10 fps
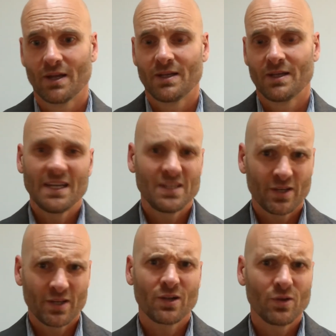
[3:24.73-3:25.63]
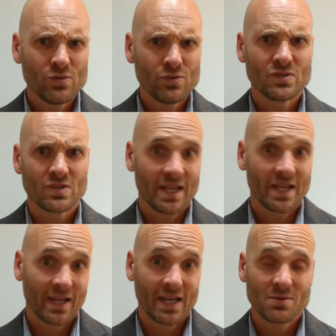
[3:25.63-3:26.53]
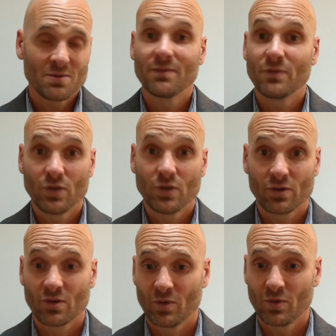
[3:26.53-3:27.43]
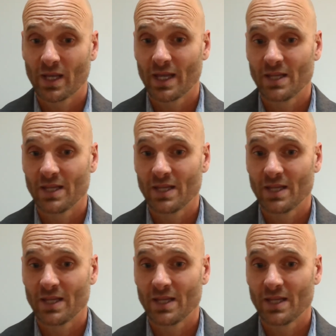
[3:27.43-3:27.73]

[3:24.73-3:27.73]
Yet you're going to lose that engagement if you don't communicate.